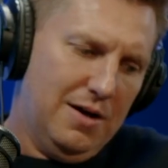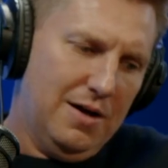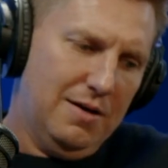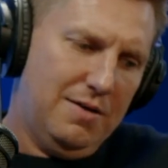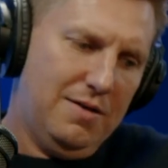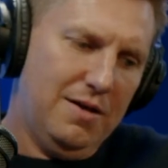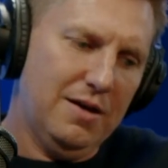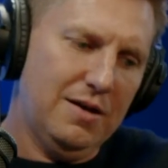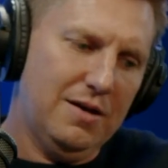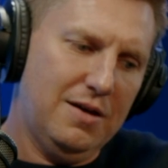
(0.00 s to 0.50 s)
I
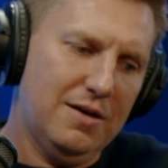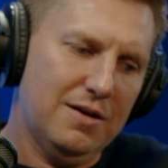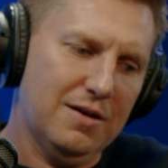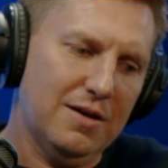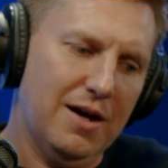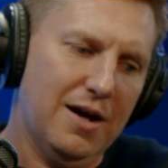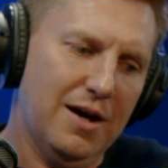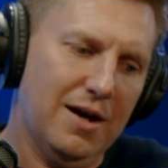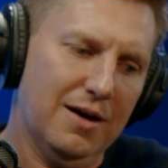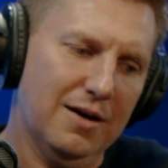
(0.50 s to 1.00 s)
think,
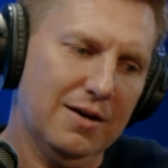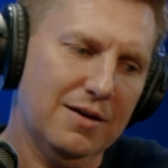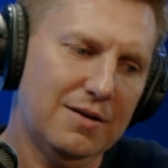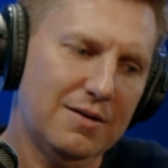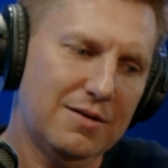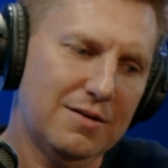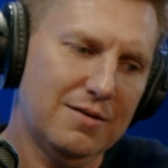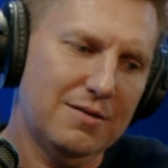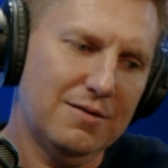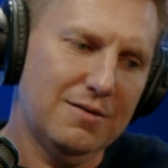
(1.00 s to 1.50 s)

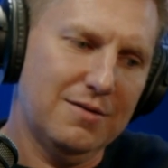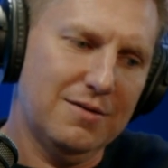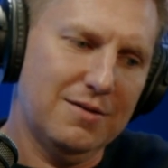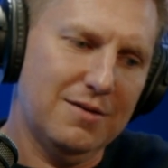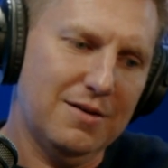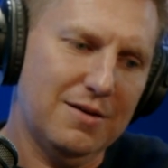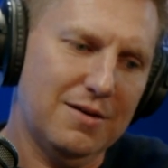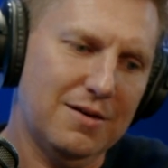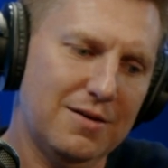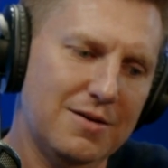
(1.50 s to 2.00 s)

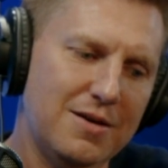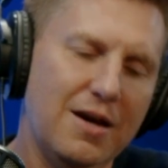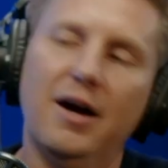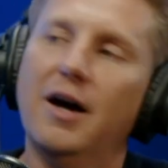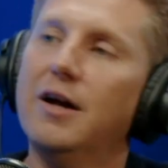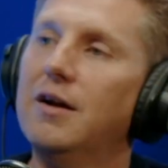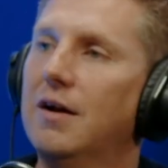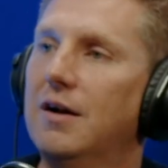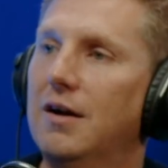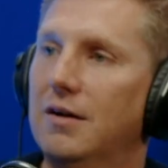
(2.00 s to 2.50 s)

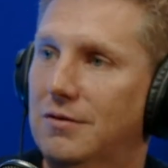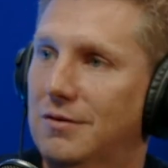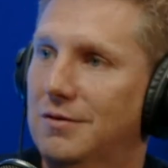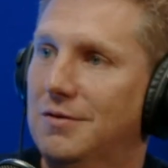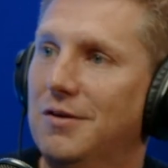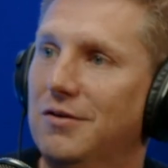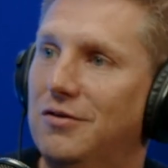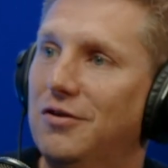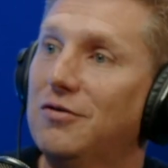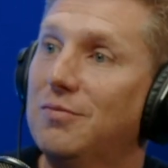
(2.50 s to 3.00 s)

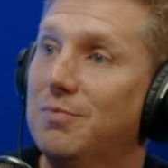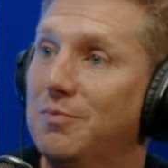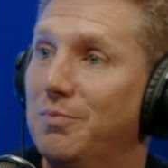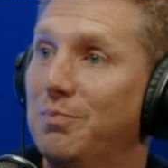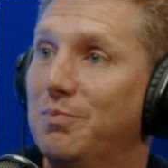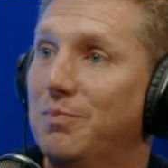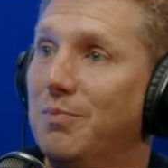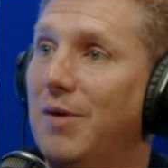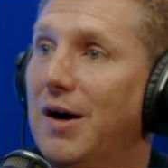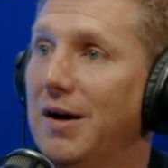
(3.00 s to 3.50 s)
this is
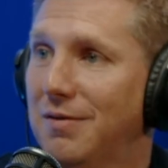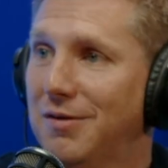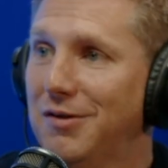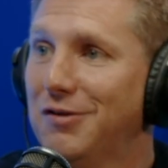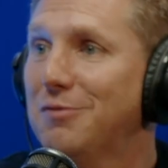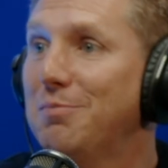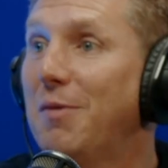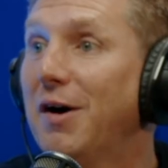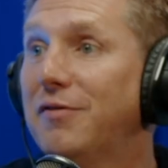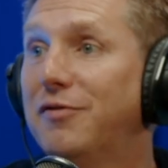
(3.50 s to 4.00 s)

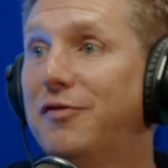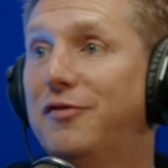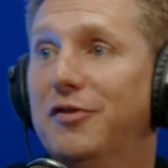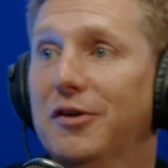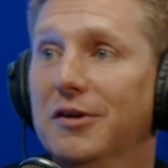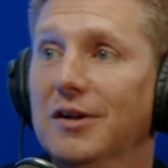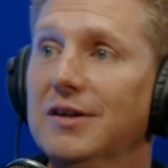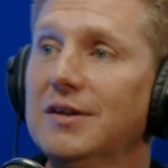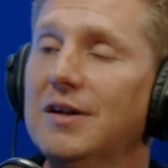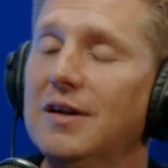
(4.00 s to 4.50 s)
my
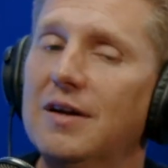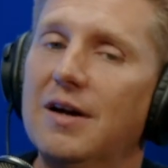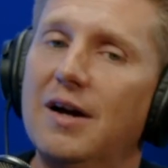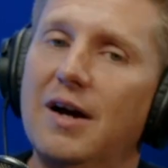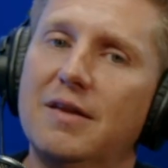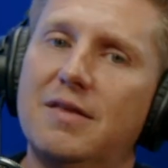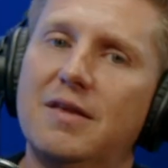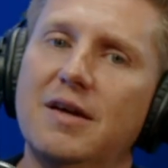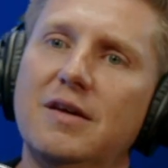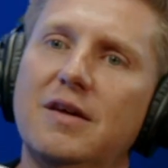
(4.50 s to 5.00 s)
feeling.
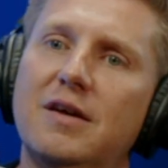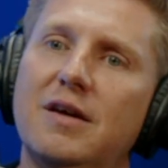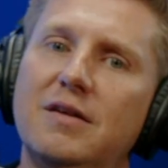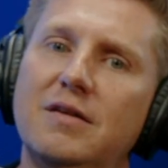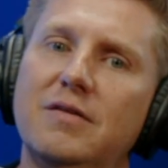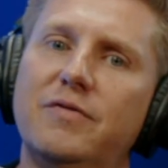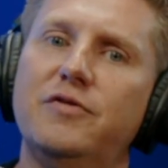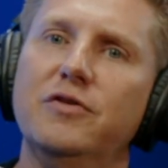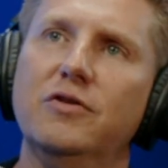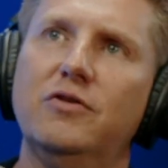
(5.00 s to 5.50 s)
I think in
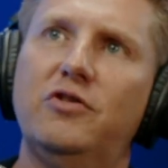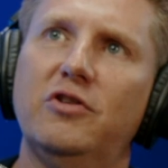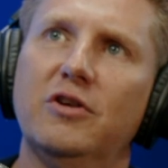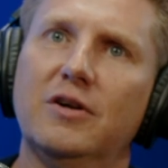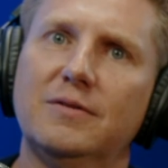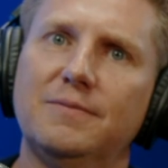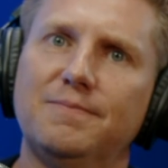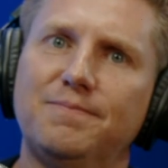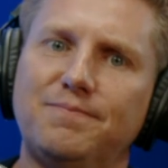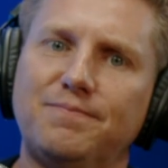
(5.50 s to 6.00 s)
the
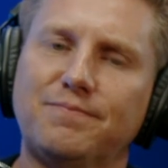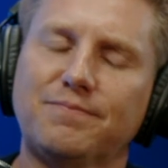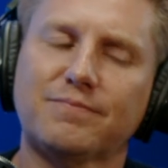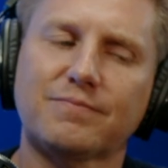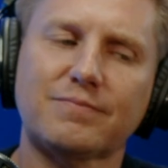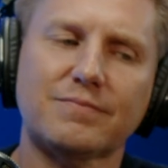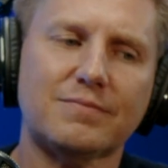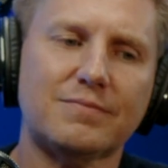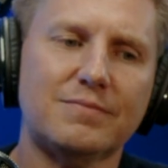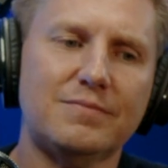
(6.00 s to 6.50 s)
future,
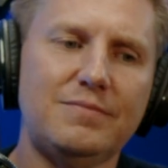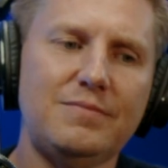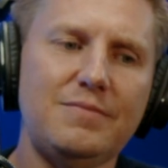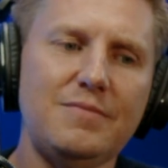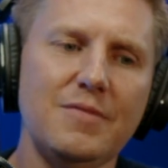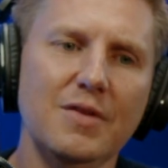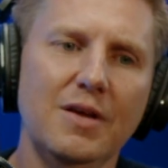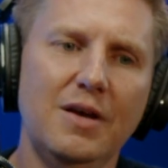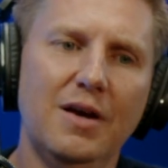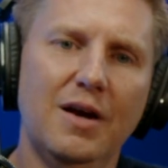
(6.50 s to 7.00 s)

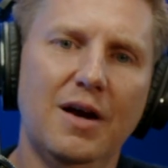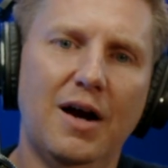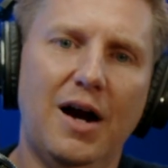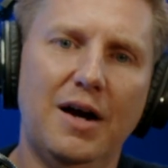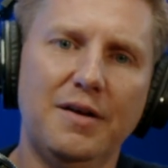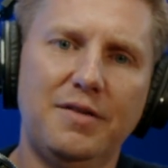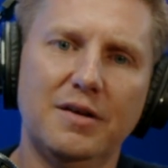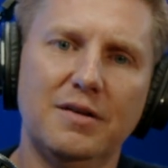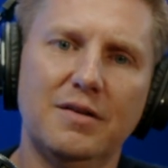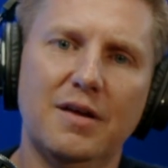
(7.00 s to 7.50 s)

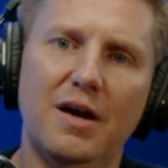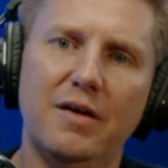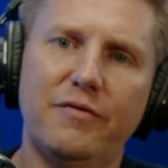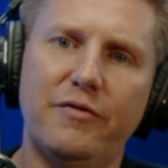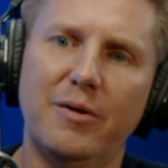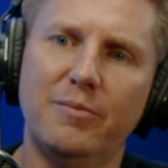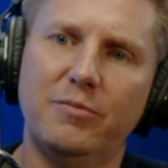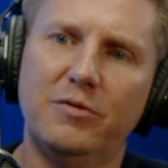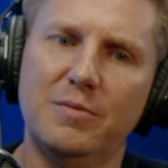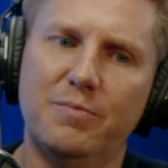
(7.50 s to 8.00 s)
I think the
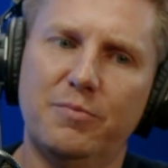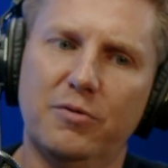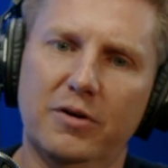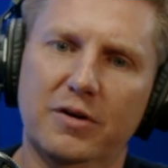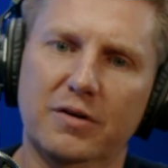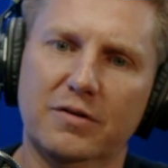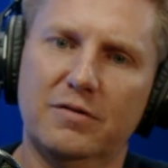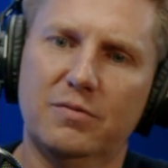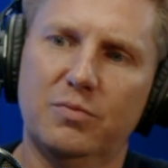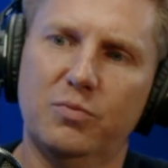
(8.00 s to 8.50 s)
FMT
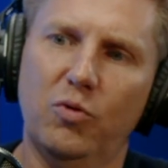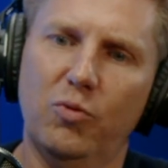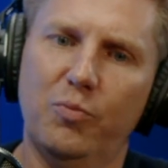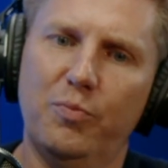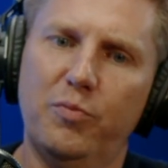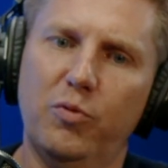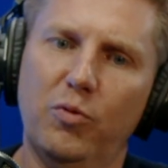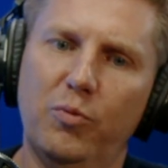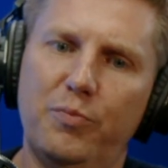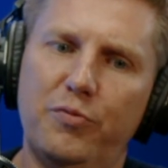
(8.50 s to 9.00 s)
products will
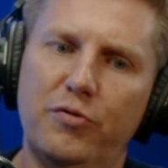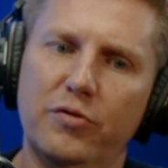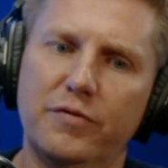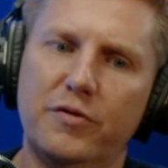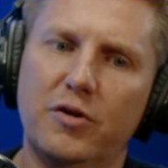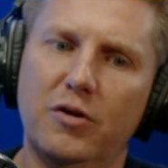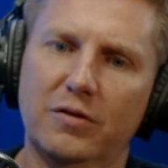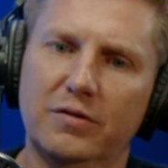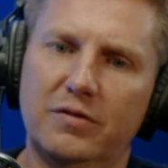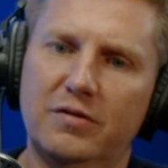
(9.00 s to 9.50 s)
prove
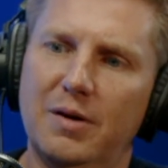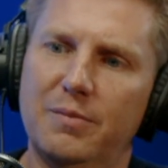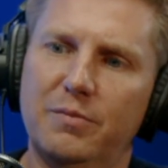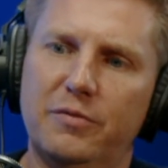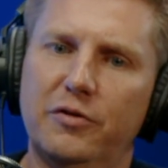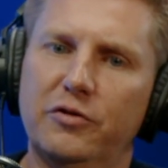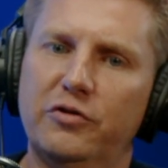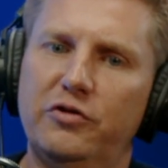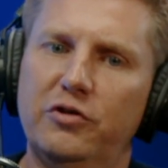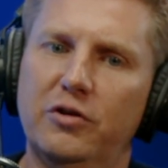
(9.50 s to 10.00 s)
concept
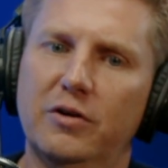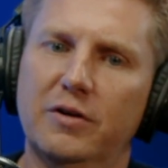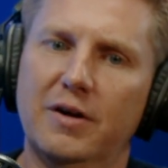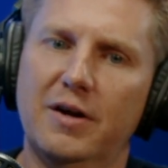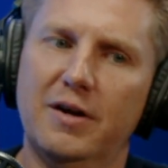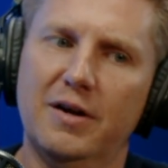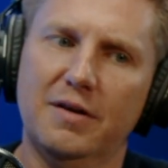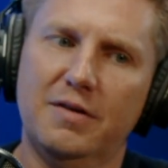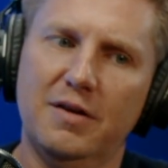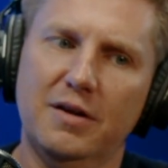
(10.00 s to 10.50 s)
for sure,
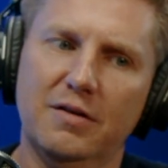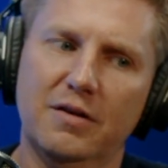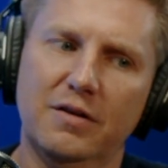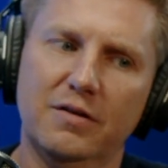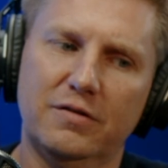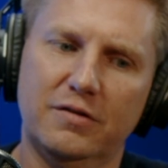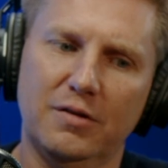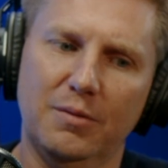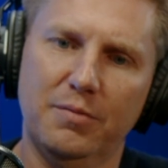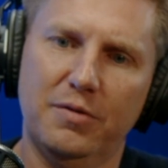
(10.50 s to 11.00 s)
and I think there
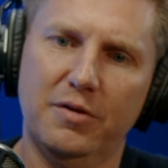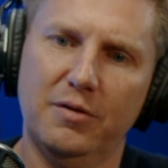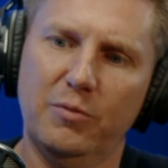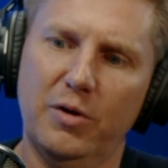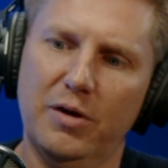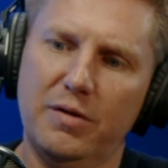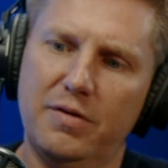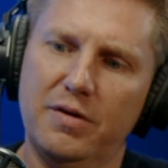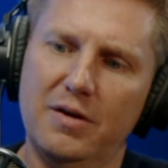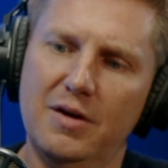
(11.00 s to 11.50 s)
is something
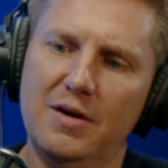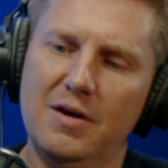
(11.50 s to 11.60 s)
with